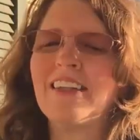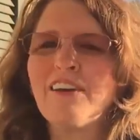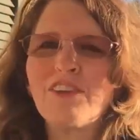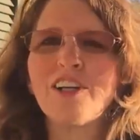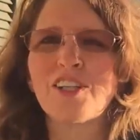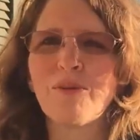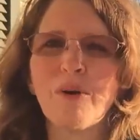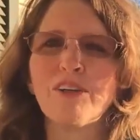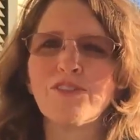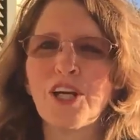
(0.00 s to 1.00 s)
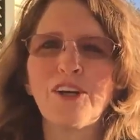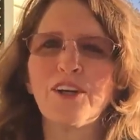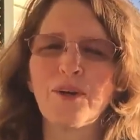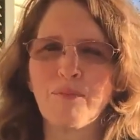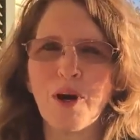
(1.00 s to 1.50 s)
they've got some
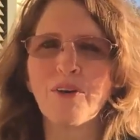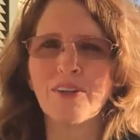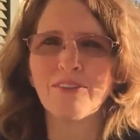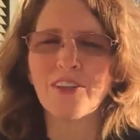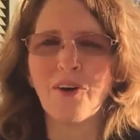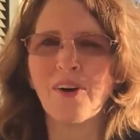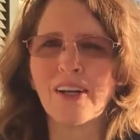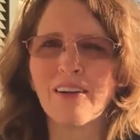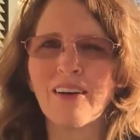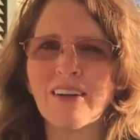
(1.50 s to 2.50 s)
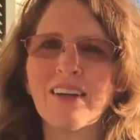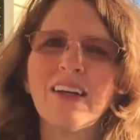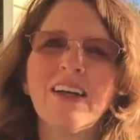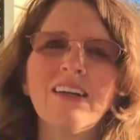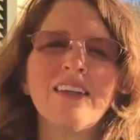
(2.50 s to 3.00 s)
ulterior motive going on,
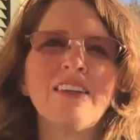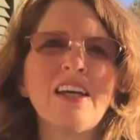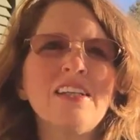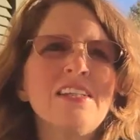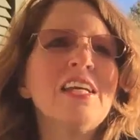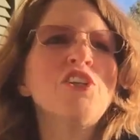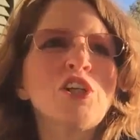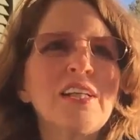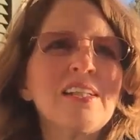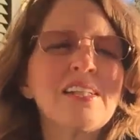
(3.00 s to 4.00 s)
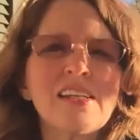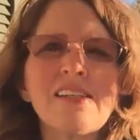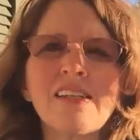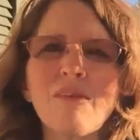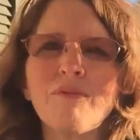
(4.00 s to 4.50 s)
that they intentionally
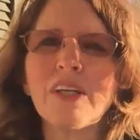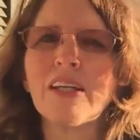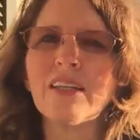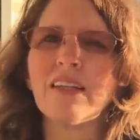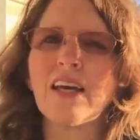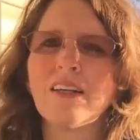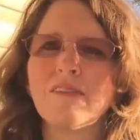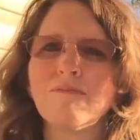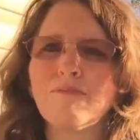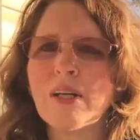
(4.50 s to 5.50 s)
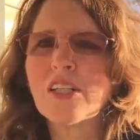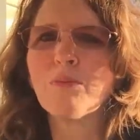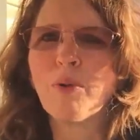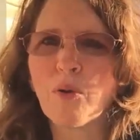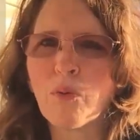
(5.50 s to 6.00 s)
did something that messed
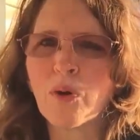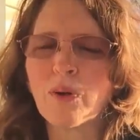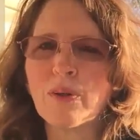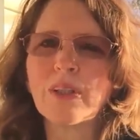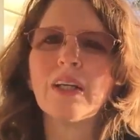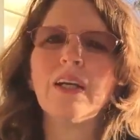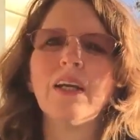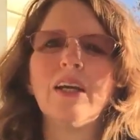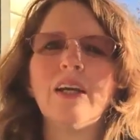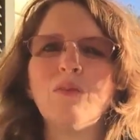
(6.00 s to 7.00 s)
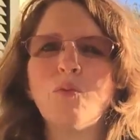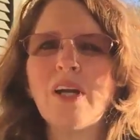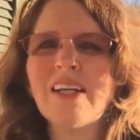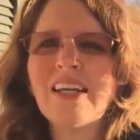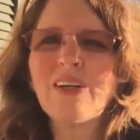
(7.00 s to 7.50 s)
up our world.
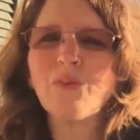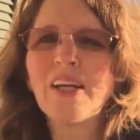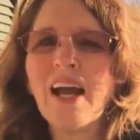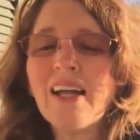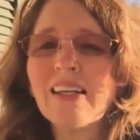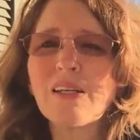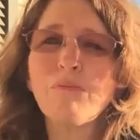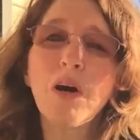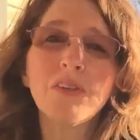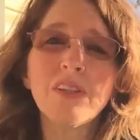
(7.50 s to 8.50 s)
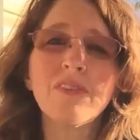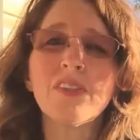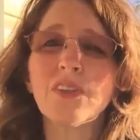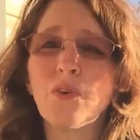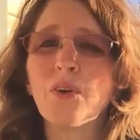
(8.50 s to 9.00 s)
When in reality, most of
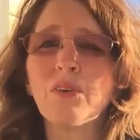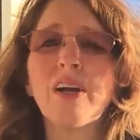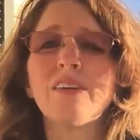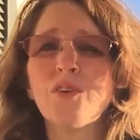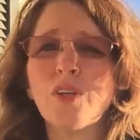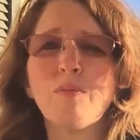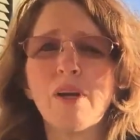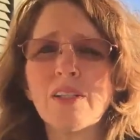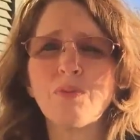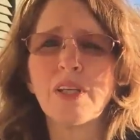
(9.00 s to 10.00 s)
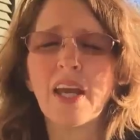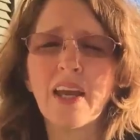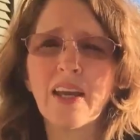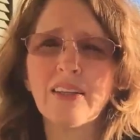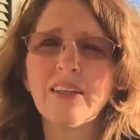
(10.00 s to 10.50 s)
us are going around doing the best we
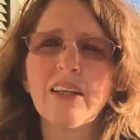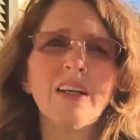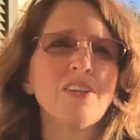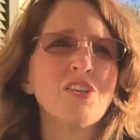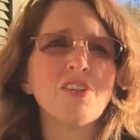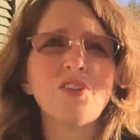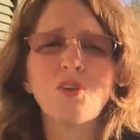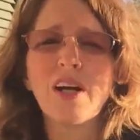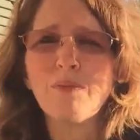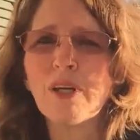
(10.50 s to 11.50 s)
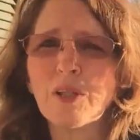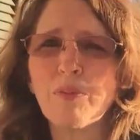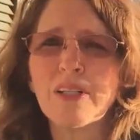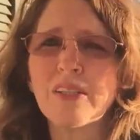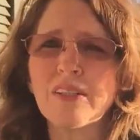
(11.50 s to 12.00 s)
can, just trying to make the
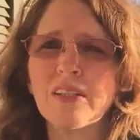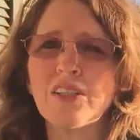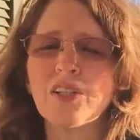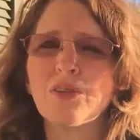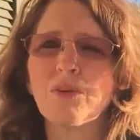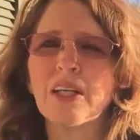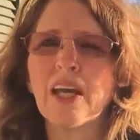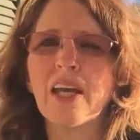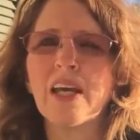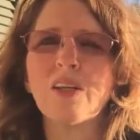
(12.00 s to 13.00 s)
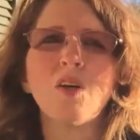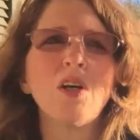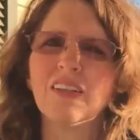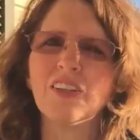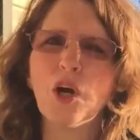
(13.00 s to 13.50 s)
best decisions we can.
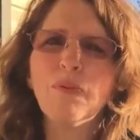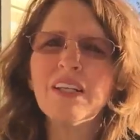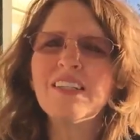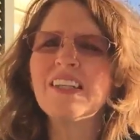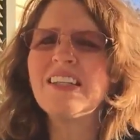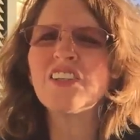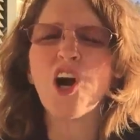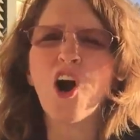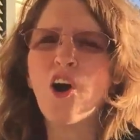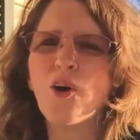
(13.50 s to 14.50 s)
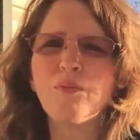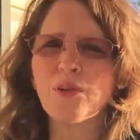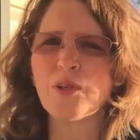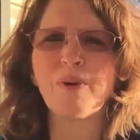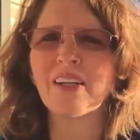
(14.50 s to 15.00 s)
Nobody sees all
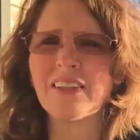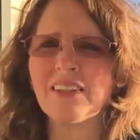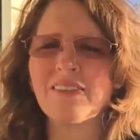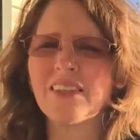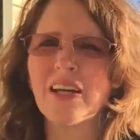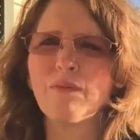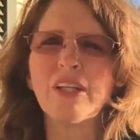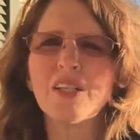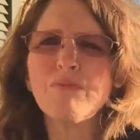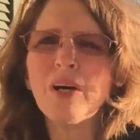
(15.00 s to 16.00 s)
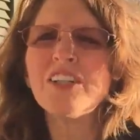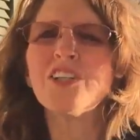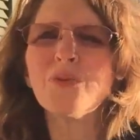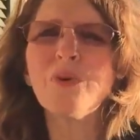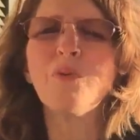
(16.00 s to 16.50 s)
perspectives. I mean, as much
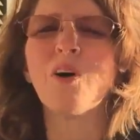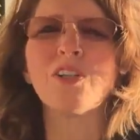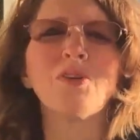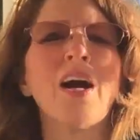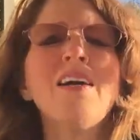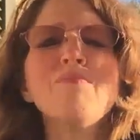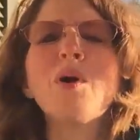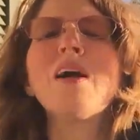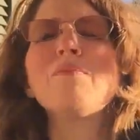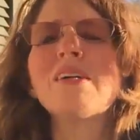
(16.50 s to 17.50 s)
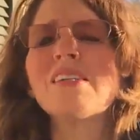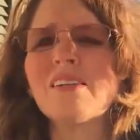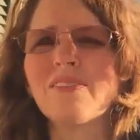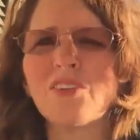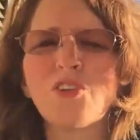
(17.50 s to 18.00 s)
as we want to. I pride
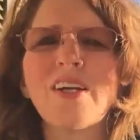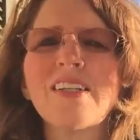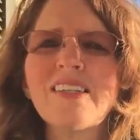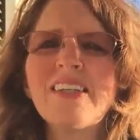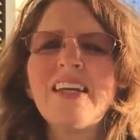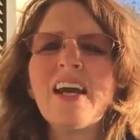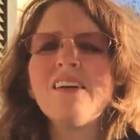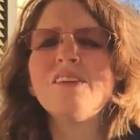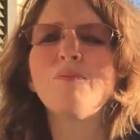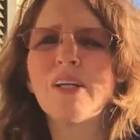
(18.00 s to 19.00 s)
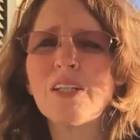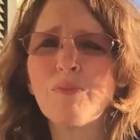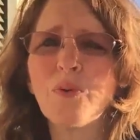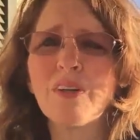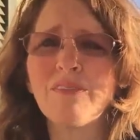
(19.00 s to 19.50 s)
myself on trying to see
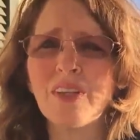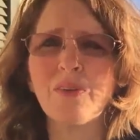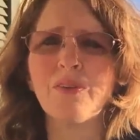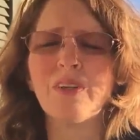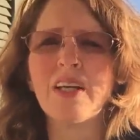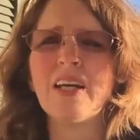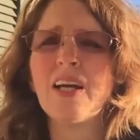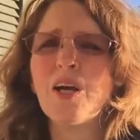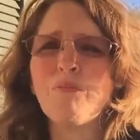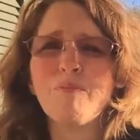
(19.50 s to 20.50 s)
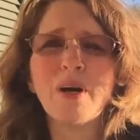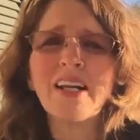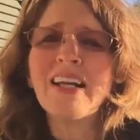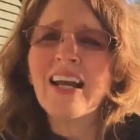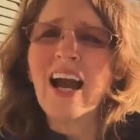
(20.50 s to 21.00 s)
everybody's point of view,
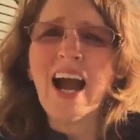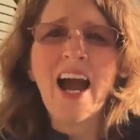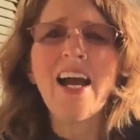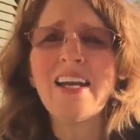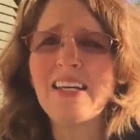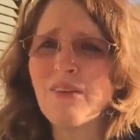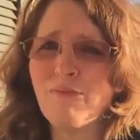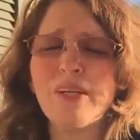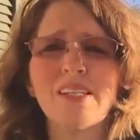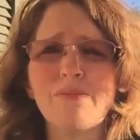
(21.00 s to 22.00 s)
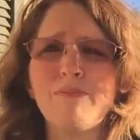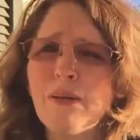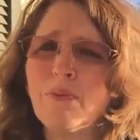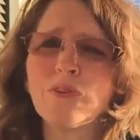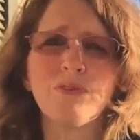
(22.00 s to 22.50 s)
but I miss
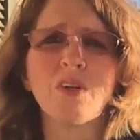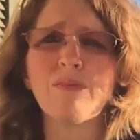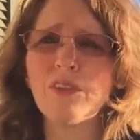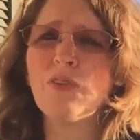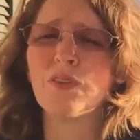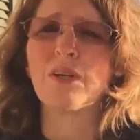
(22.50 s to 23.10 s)
people's point of view